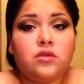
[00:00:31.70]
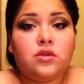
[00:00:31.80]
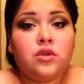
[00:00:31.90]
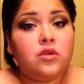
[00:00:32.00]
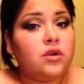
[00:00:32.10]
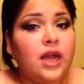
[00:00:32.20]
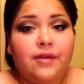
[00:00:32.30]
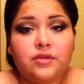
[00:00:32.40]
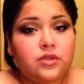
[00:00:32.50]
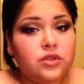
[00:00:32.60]
you don't
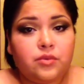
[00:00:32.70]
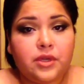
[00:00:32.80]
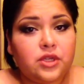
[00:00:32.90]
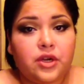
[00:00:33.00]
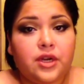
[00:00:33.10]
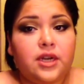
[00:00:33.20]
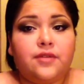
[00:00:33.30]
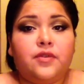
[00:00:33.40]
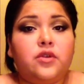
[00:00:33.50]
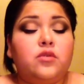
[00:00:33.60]
have to return it
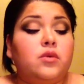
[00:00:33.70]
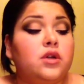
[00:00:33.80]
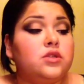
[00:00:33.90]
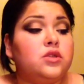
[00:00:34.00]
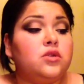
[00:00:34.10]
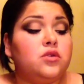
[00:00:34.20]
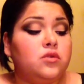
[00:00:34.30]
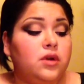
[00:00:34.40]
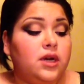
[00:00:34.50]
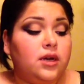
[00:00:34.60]
if you don't want
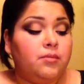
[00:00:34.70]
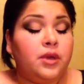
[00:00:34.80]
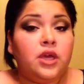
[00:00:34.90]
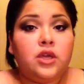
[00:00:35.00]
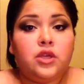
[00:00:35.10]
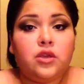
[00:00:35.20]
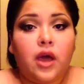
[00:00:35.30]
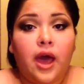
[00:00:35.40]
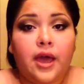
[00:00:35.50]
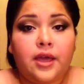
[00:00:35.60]
to.
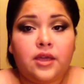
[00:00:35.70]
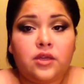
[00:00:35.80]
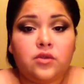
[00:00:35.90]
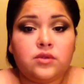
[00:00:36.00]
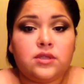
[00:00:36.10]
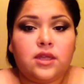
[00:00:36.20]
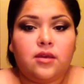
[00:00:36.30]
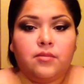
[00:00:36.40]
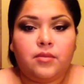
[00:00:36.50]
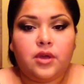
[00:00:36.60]
I use
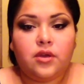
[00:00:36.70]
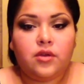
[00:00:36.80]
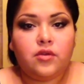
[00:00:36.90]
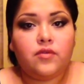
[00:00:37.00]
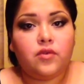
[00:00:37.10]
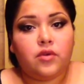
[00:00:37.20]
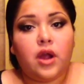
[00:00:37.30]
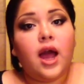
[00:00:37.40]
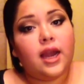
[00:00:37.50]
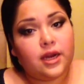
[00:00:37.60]
them for
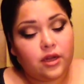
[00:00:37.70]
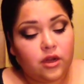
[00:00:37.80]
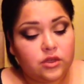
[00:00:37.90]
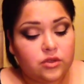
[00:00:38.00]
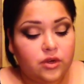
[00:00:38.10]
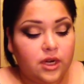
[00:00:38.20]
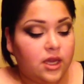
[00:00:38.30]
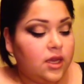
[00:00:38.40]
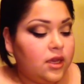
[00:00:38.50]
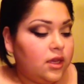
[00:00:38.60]
highlight and contouring.
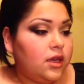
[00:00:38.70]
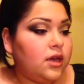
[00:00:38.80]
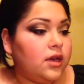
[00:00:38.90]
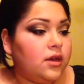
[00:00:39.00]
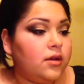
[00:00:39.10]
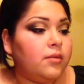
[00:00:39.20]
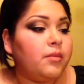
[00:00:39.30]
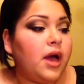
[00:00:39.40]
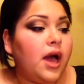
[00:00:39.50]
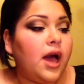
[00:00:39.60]

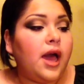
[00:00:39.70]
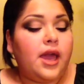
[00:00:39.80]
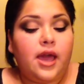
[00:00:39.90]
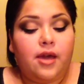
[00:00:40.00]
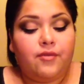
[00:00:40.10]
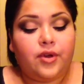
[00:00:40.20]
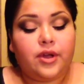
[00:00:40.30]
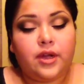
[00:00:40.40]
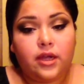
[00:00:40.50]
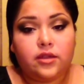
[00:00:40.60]
I have a
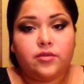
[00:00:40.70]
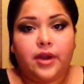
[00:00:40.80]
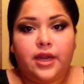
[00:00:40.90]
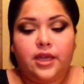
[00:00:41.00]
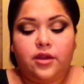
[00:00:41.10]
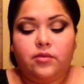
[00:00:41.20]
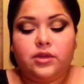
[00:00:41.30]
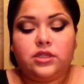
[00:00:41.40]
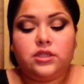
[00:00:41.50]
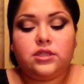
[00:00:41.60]
color right here
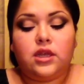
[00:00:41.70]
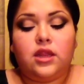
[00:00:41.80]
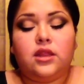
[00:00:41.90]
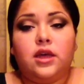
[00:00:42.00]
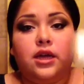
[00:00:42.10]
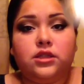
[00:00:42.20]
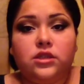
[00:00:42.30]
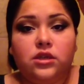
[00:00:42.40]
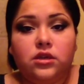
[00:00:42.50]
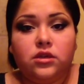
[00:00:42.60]
which is a
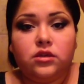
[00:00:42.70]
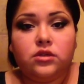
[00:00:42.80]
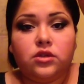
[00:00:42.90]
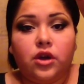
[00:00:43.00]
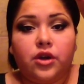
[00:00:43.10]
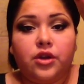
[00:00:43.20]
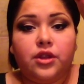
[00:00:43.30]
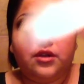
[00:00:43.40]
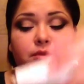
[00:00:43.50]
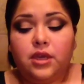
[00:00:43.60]
lot darker
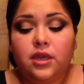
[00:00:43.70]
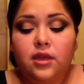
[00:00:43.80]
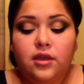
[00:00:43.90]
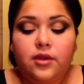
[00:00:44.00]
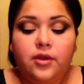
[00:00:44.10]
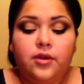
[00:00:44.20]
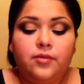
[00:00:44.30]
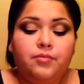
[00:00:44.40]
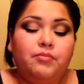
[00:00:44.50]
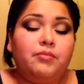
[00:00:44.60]
than me,
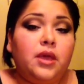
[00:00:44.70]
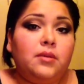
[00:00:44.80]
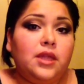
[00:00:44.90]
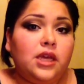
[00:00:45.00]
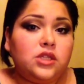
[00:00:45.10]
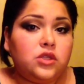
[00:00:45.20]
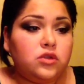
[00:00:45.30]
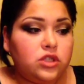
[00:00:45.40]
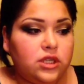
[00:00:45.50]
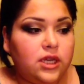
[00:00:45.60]
maybe like 2
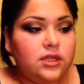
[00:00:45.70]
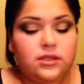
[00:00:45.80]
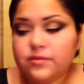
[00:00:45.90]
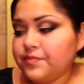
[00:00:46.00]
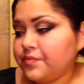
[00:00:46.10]
shades,